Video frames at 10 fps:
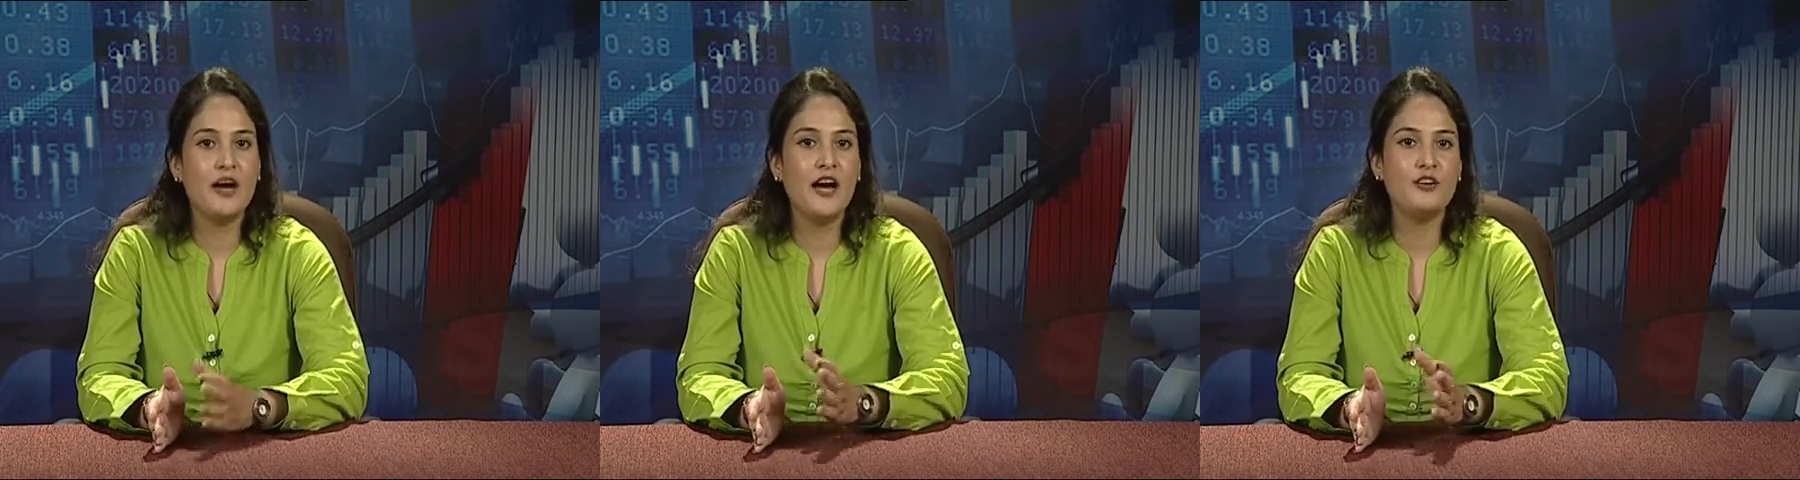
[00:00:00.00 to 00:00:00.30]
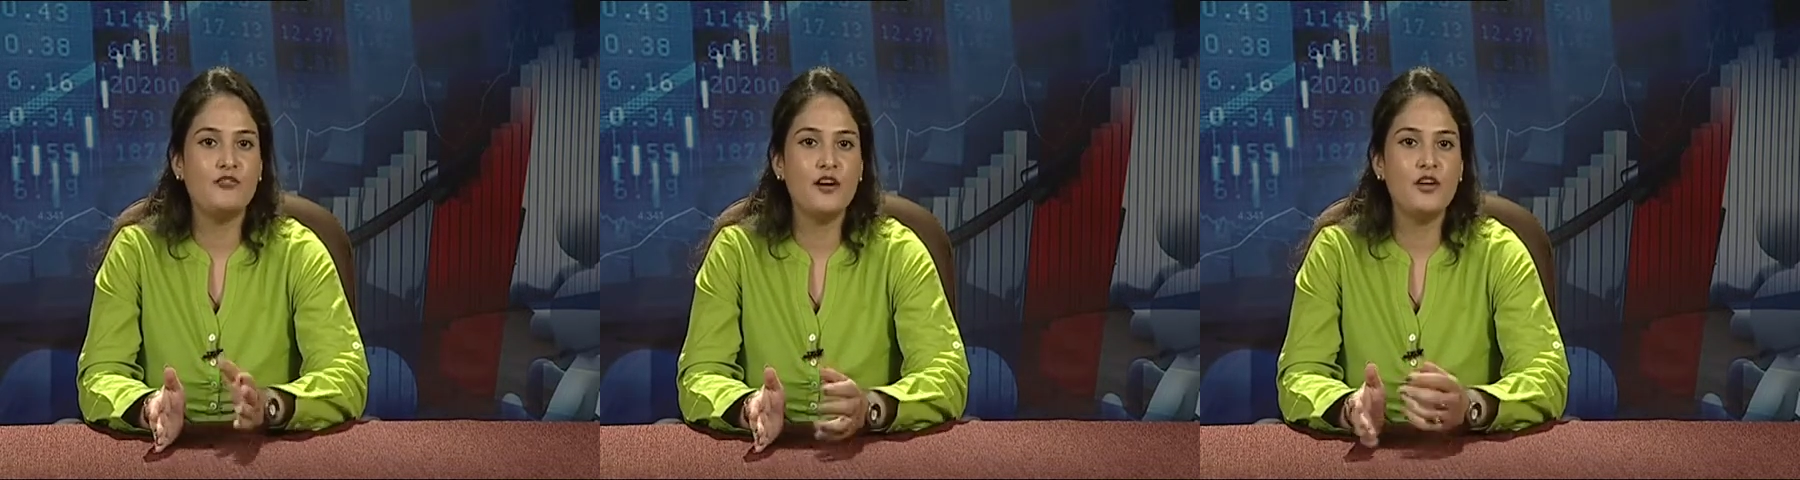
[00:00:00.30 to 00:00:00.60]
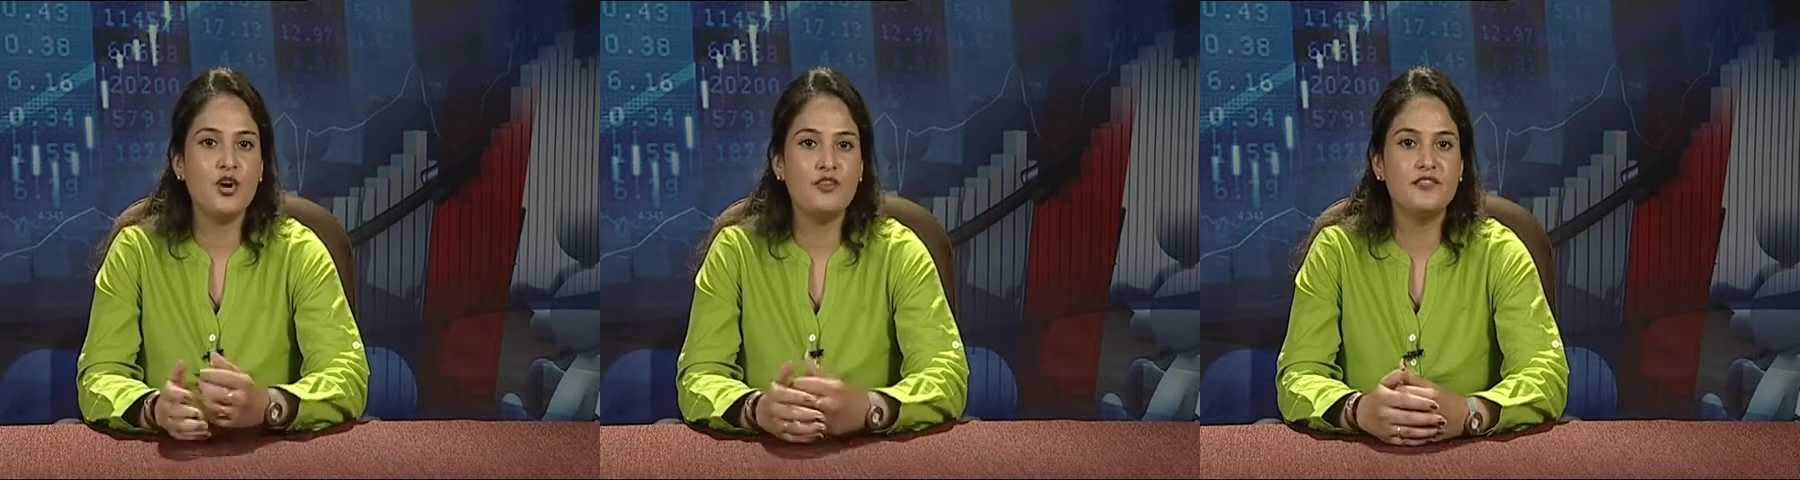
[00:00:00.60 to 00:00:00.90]
are one
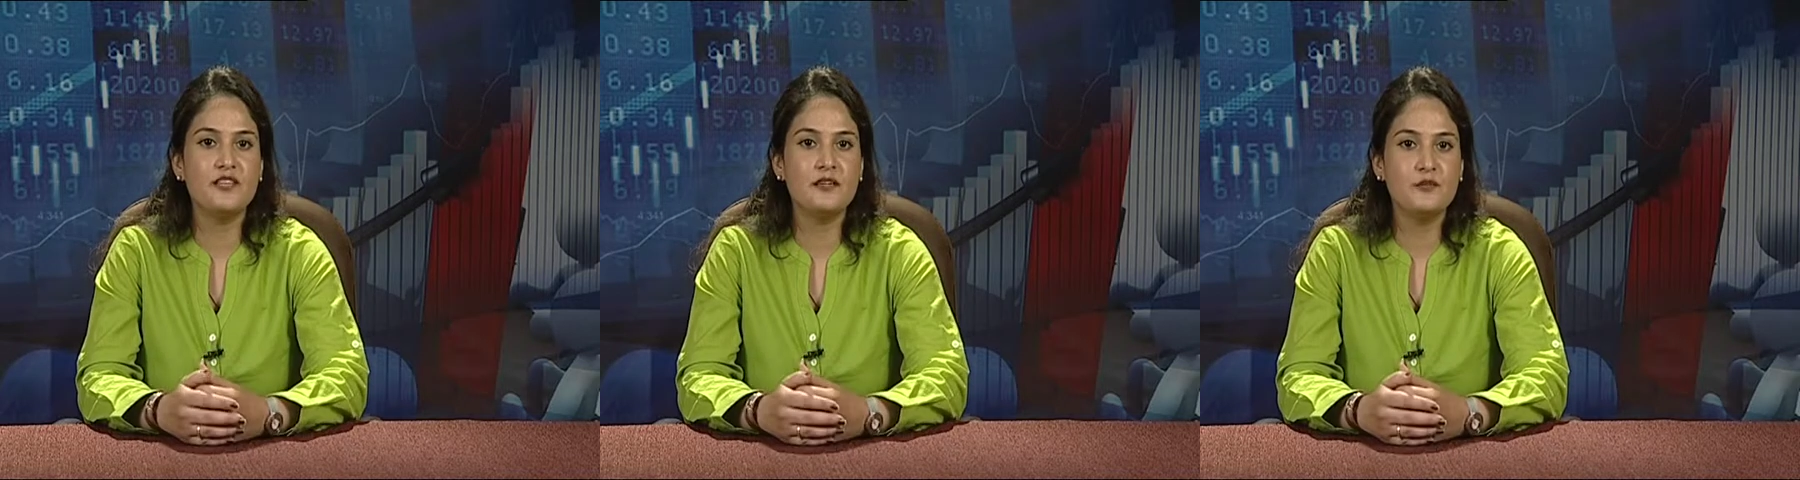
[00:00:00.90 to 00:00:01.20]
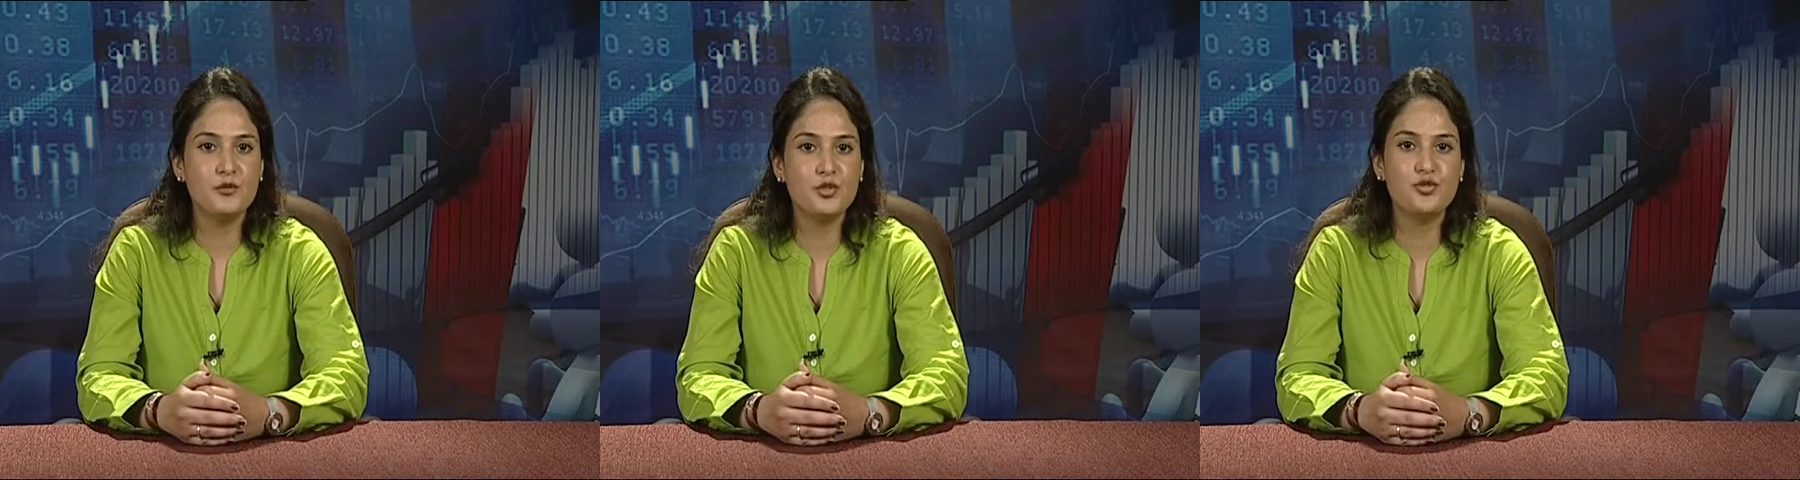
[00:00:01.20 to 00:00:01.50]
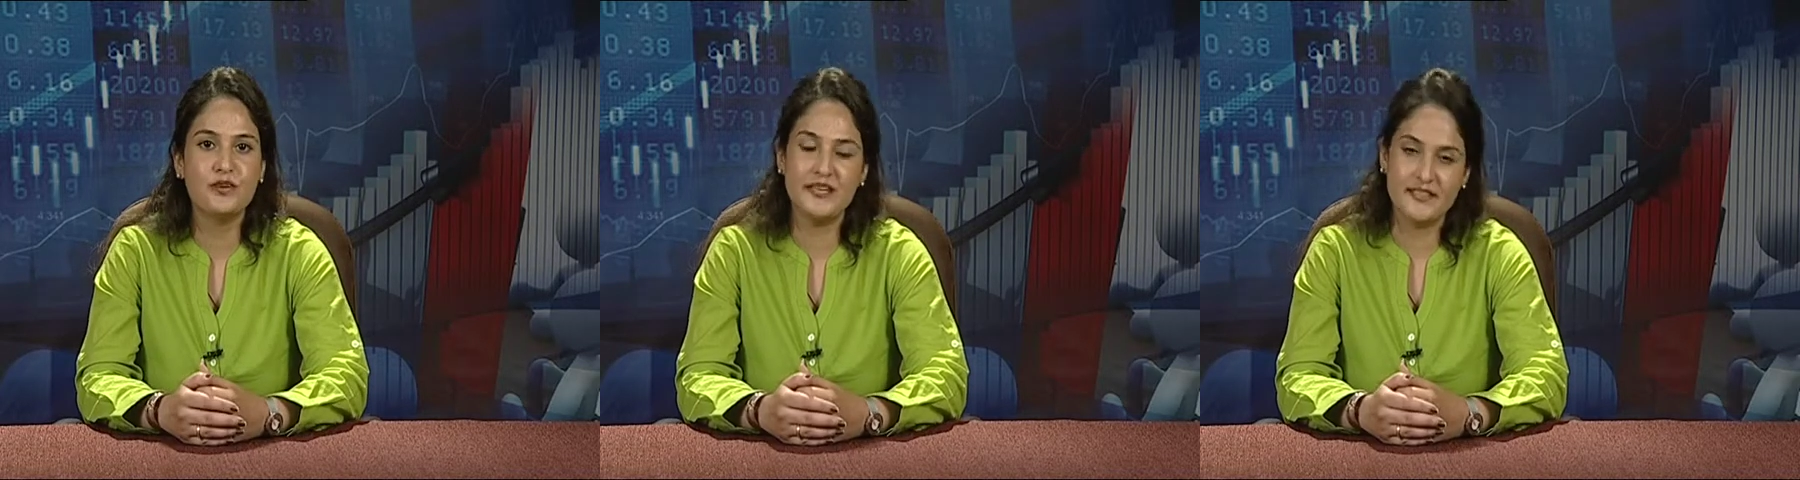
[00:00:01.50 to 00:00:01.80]
of the
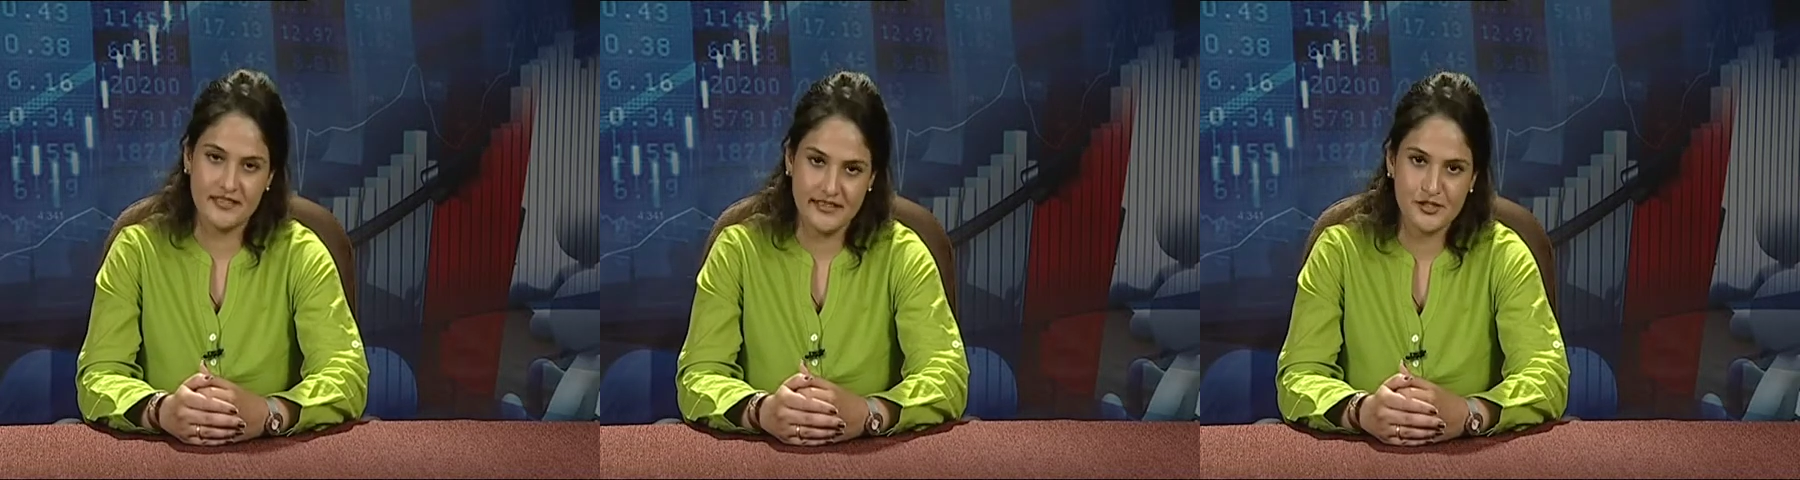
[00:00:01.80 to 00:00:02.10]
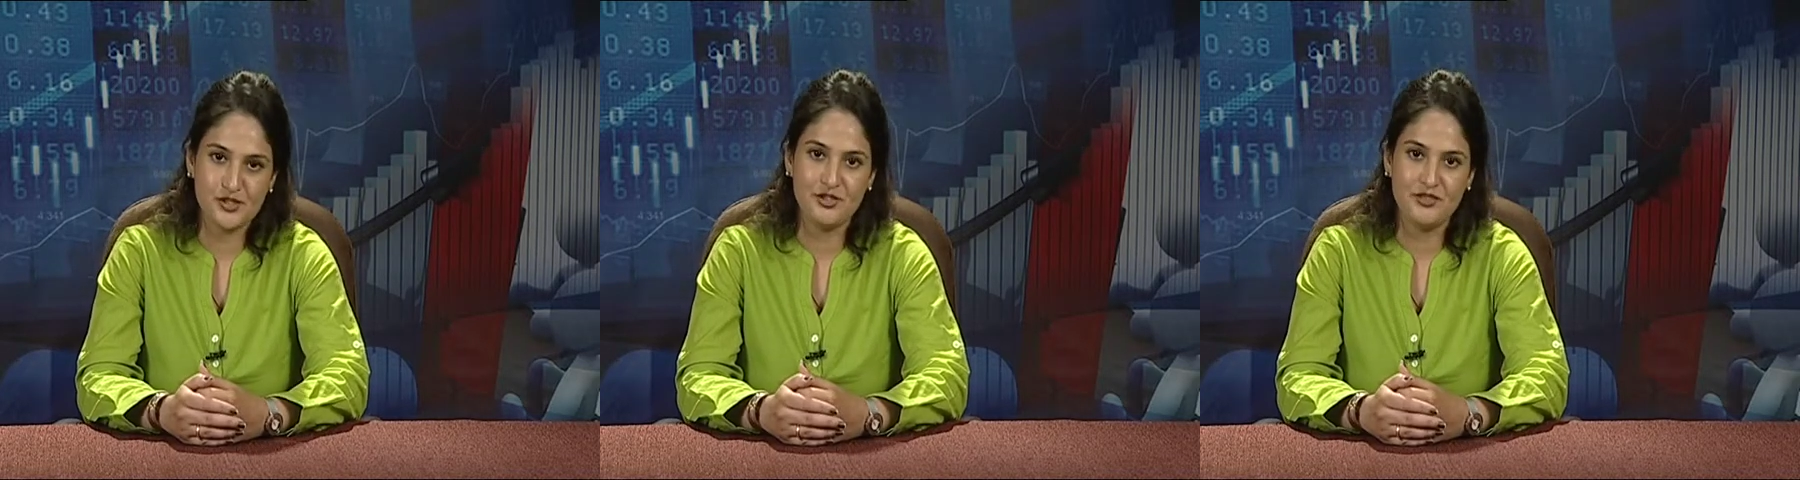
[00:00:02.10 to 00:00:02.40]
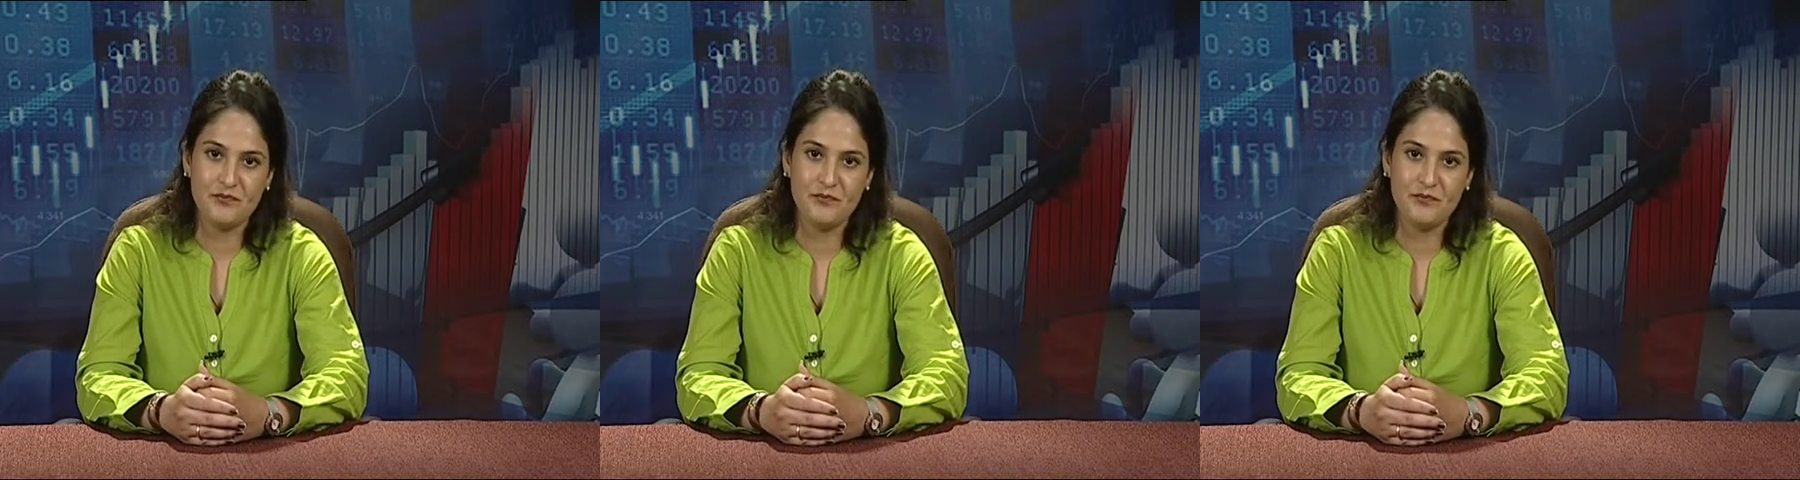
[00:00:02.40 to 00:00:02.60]
mutual interaction.